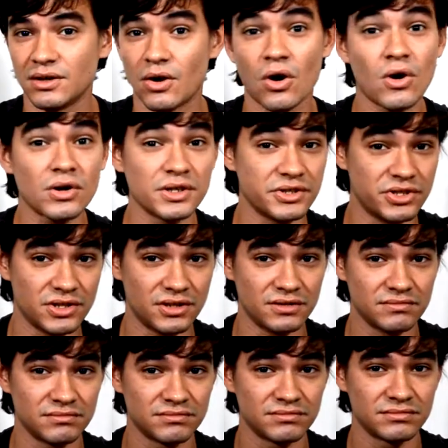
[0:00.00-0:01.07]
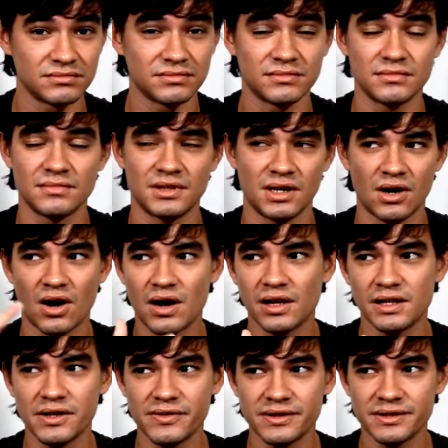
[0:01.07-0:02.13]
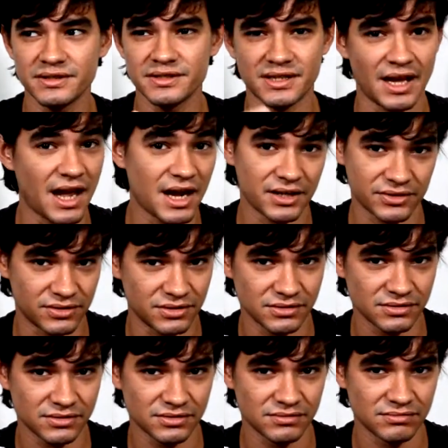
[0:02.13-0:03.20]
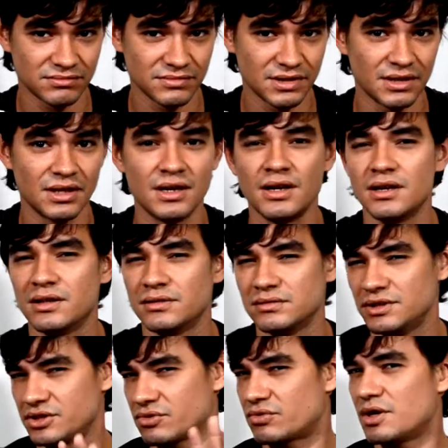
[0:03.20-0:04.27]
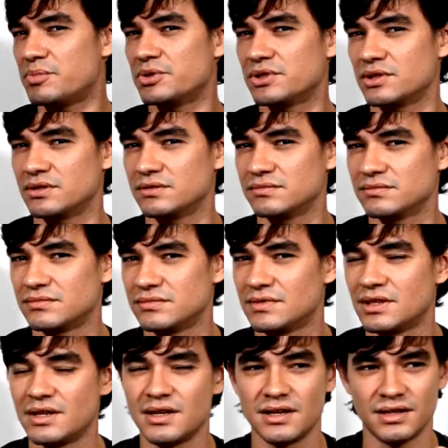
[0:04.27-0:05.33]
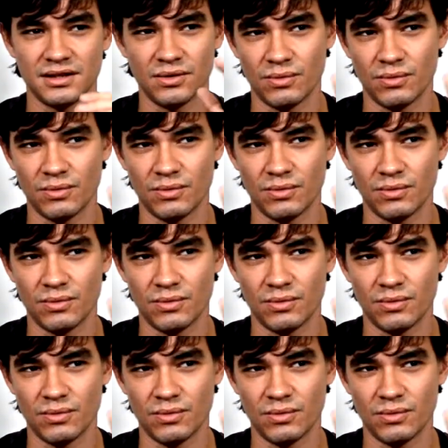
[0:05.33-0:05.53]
origin, the Hollywood's actors, description, the